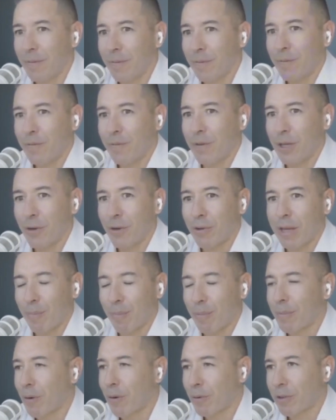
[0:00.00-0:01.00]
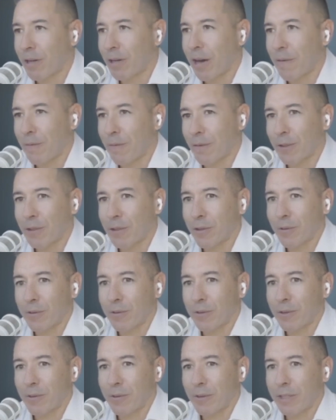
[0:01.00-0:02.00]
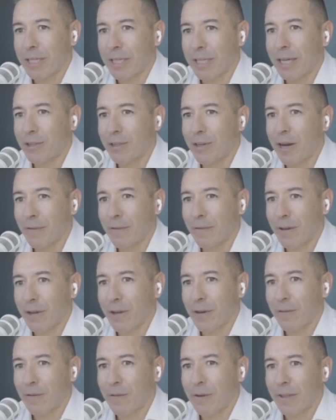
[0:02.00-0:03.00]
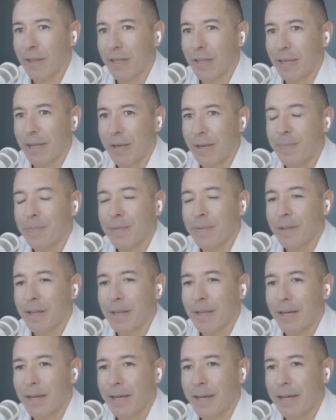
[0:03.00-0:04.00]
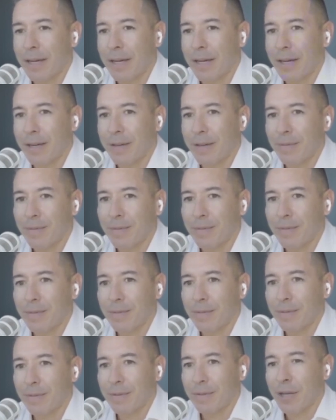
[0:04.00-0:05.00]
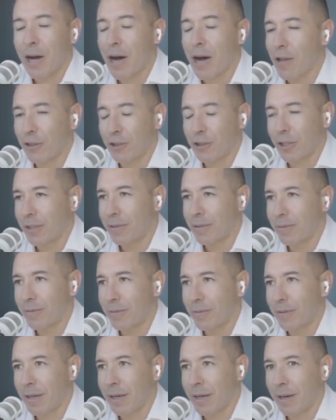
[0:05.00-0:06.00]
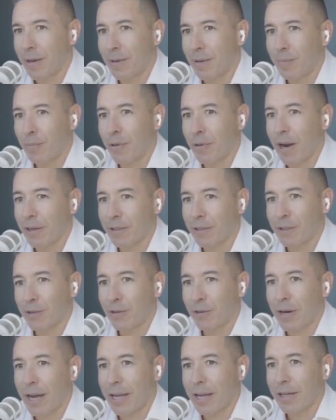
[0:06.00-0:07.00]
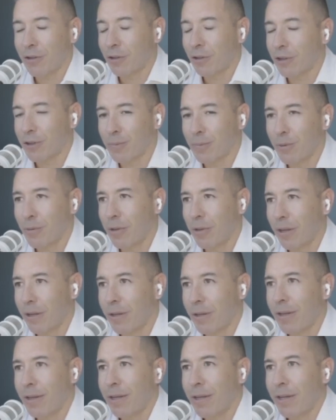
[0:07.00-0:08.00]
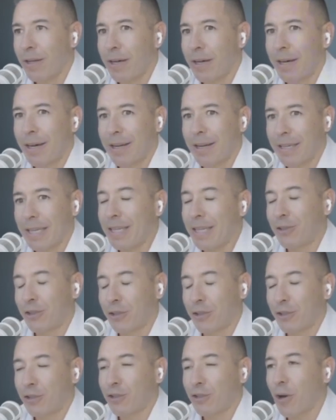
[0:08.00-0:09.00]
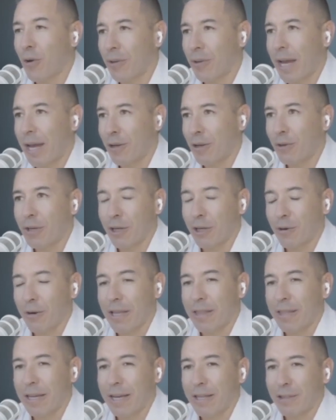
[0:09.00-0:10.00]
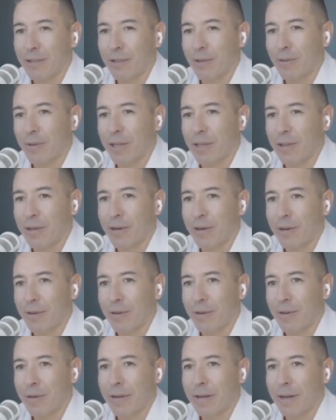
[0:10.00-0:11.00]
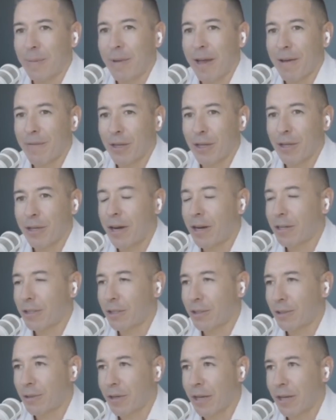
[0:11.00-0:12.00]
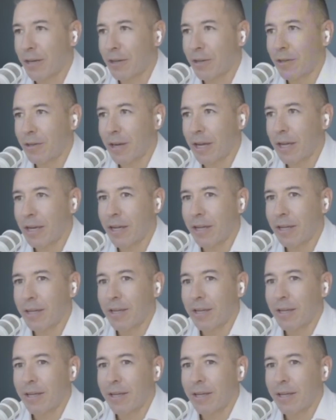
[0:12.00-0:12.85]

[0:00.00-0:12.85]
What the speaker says: video that promotes the offer. So the TikTok video for the collagen products to try in your smoothie needs to show that. You need to create that. So either I'm having a content creator create it,